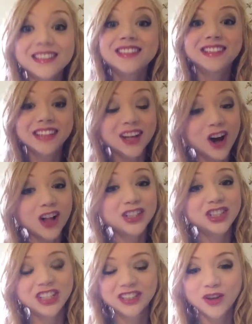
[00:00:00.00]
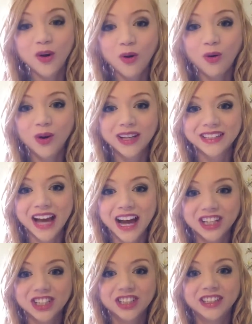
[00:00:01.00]
Psychology as a whole has
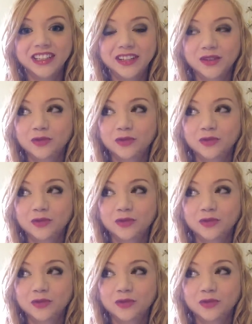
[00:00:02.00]
actually